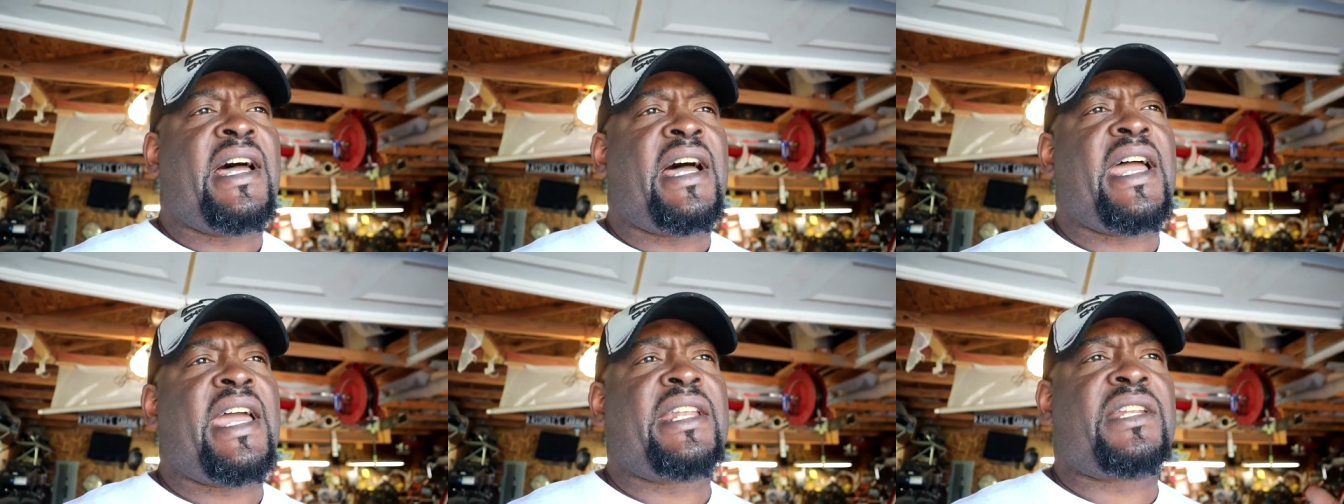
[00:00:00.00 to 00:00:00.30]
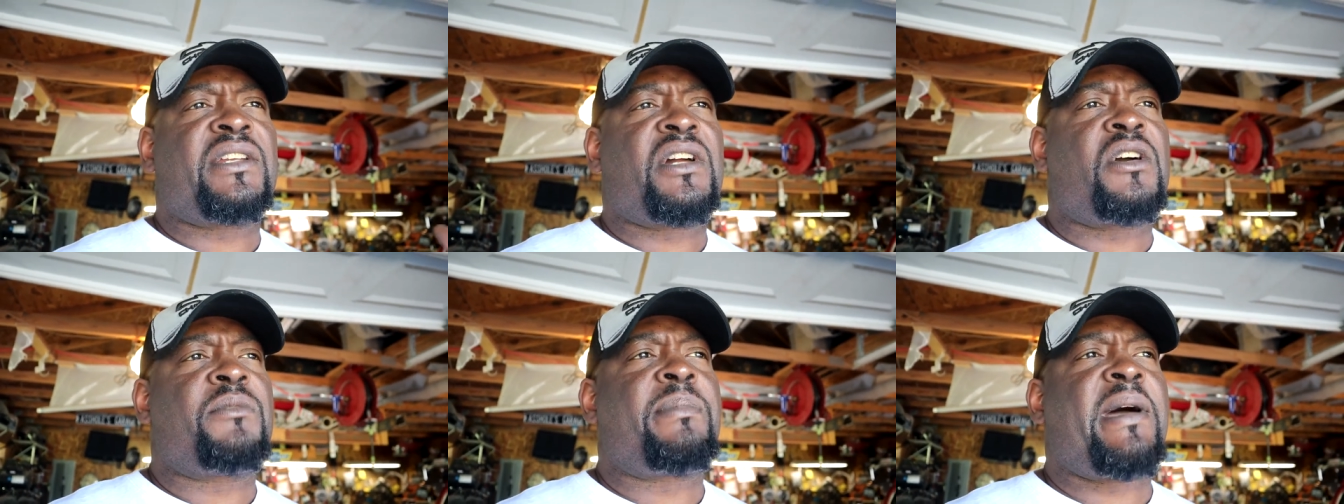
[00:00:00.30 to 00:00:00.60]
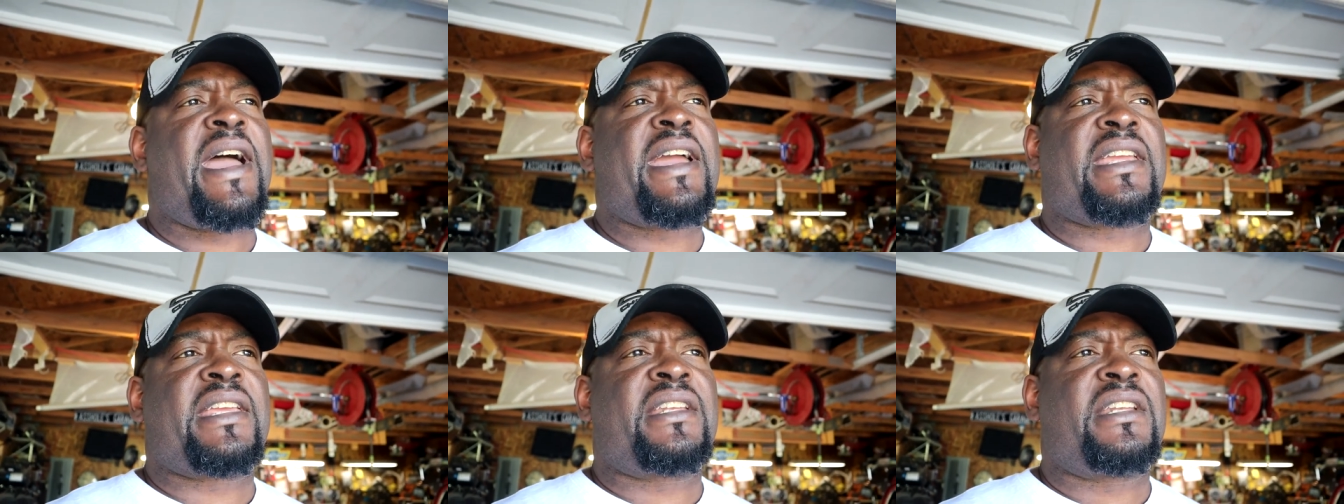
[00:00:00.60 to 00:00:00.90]
I had to go
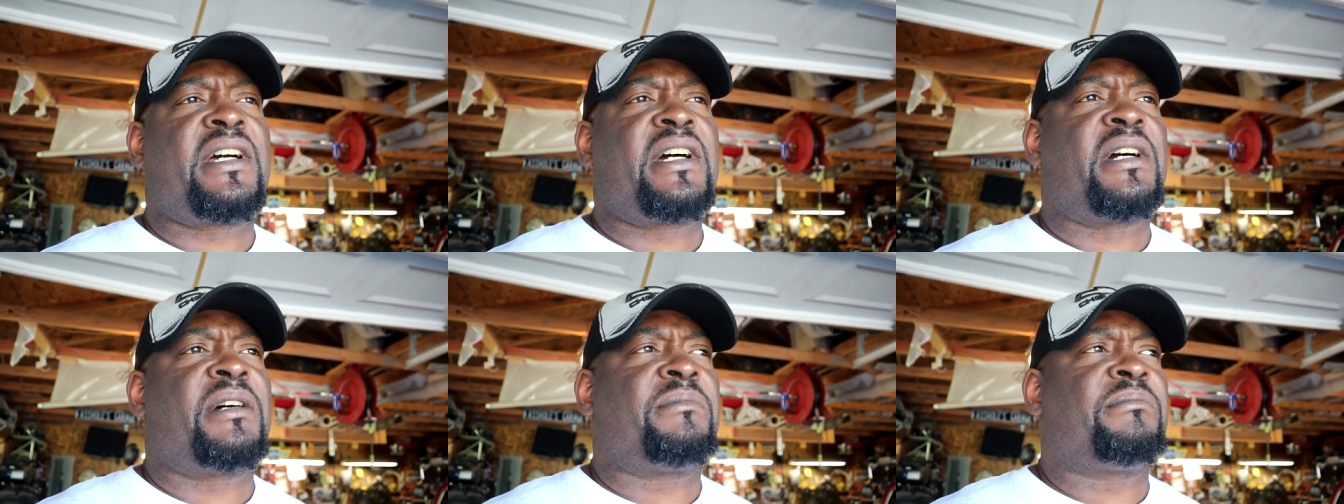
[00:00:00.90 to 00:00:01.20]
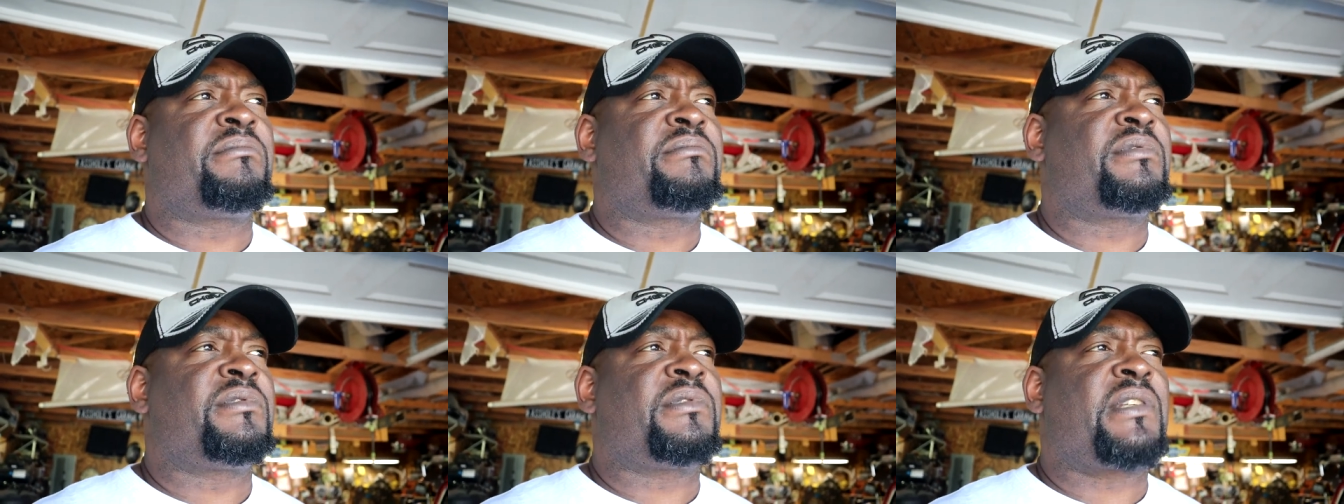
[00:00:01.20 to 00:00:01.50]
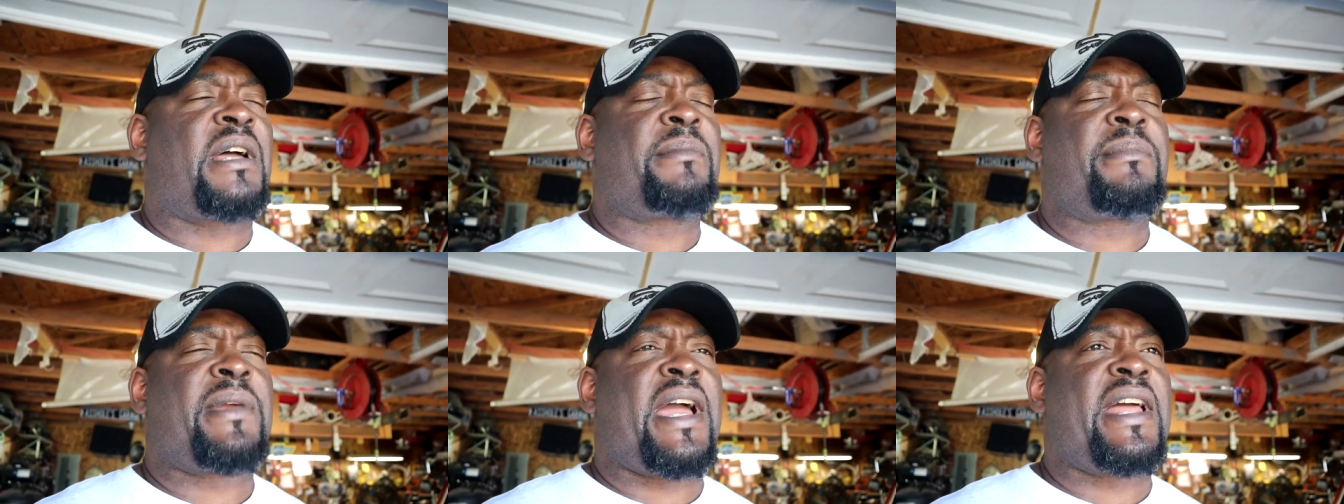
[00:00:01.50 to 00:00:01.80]
back and, um,
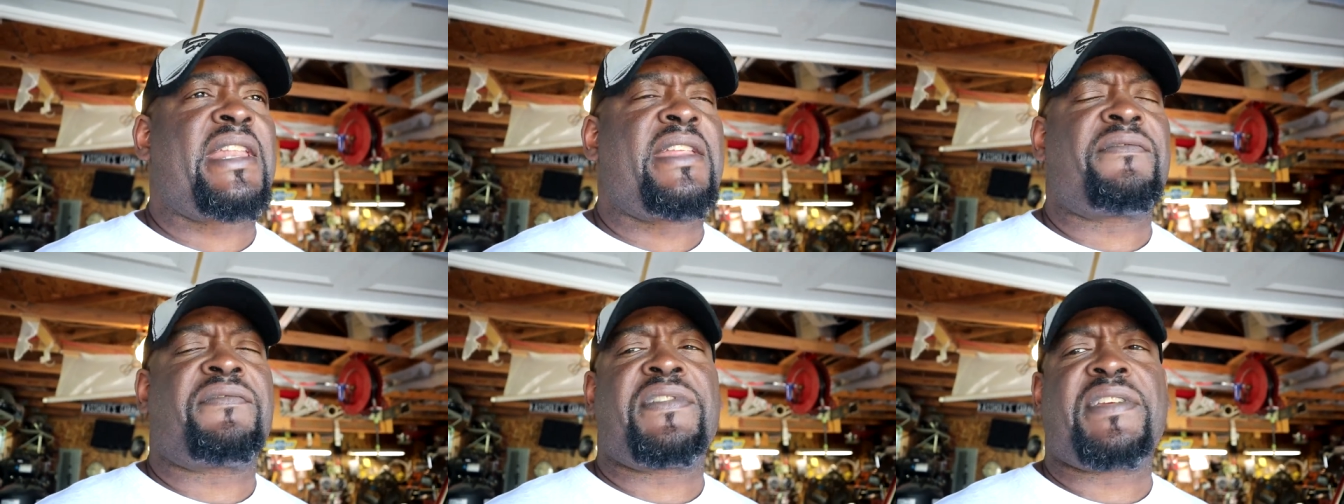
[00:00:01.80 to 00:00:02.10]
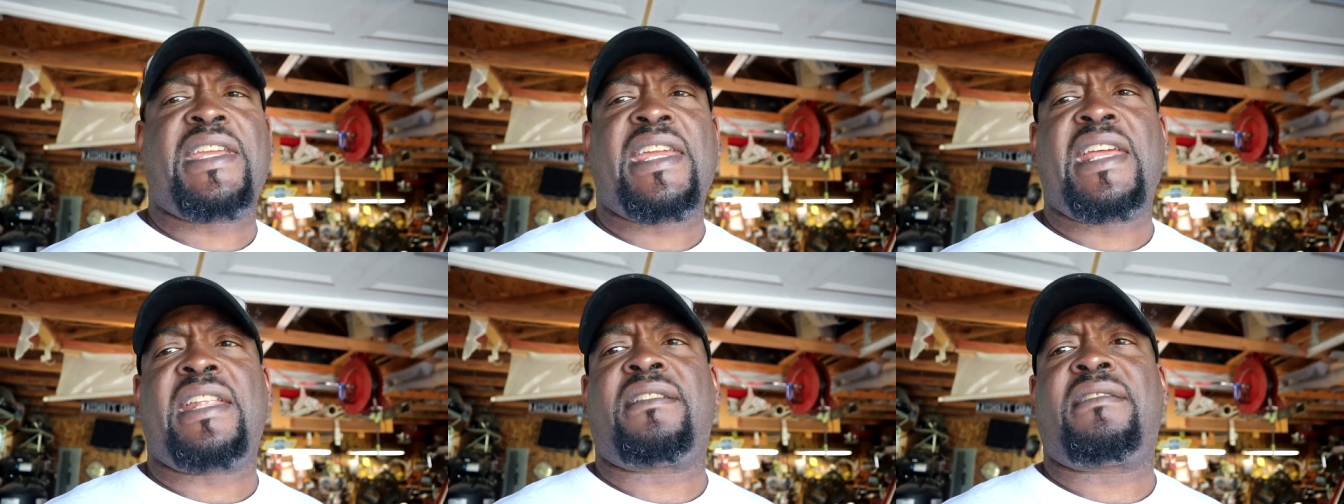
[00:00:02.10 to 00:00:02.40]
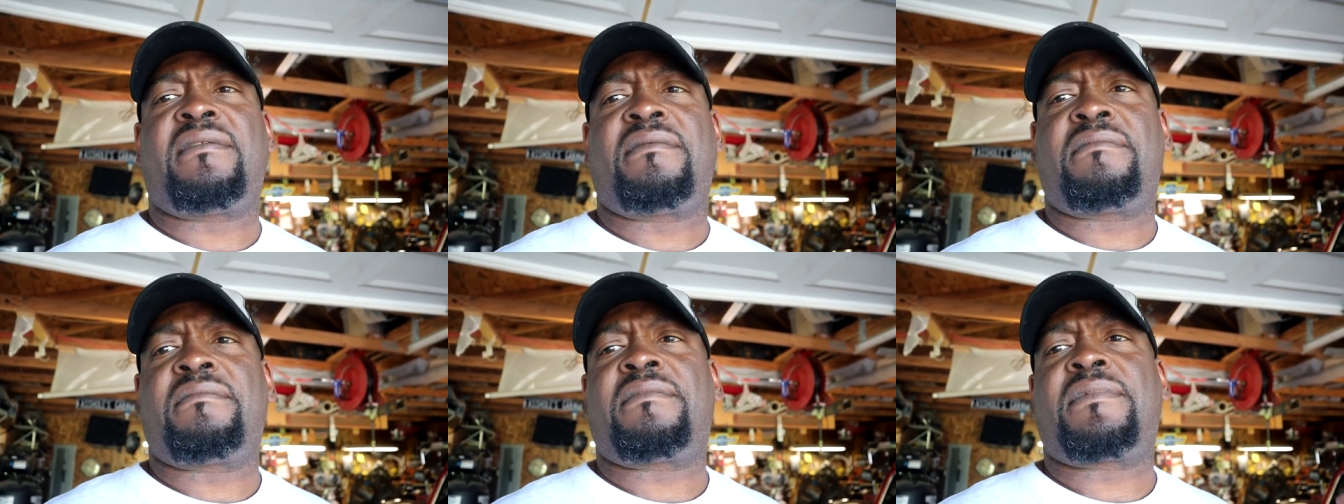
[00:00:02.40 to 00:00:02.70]
I mean, I didn't forget
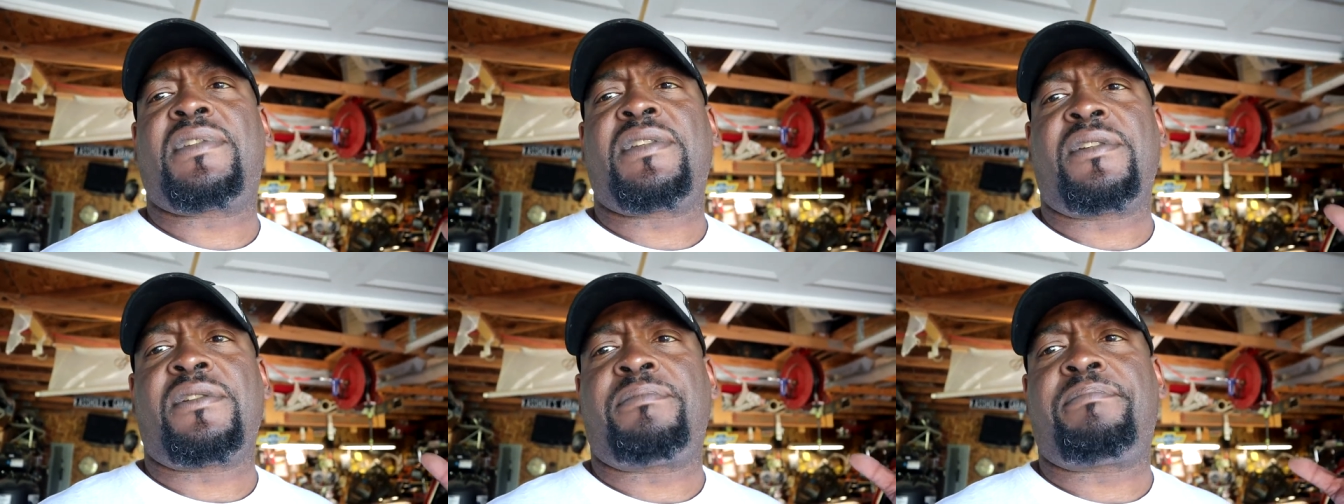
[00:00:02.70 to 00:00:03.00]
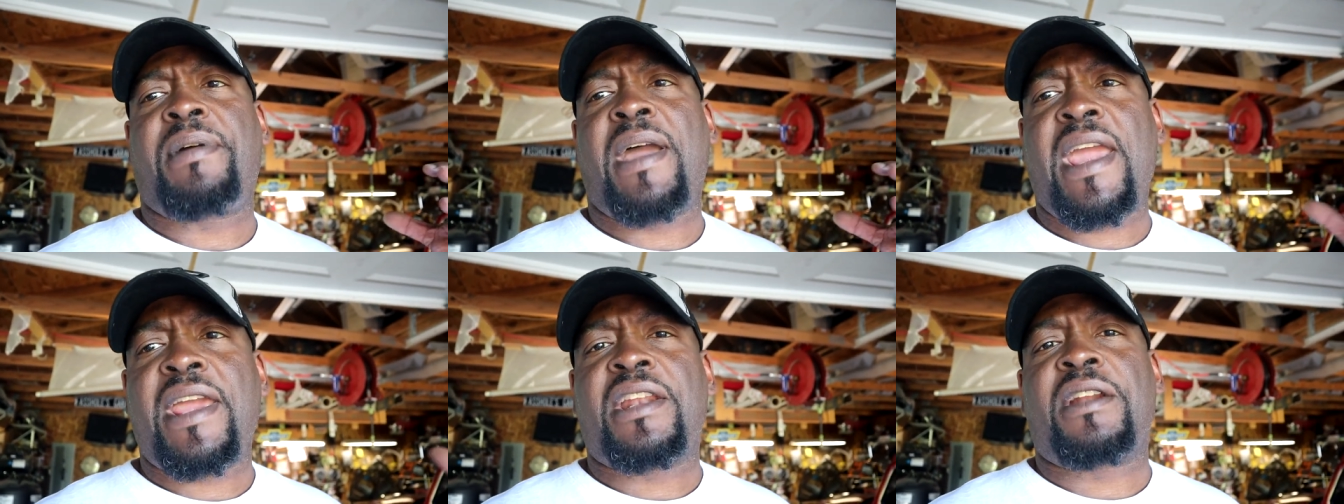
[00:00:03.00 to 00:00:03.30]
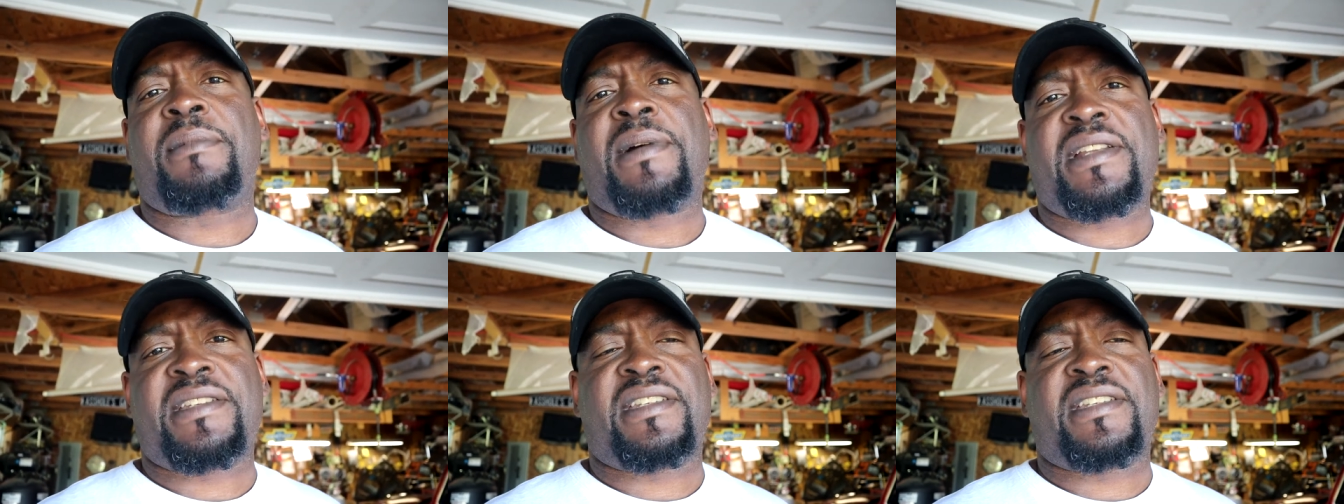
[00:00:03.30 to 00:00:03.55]
to paint them.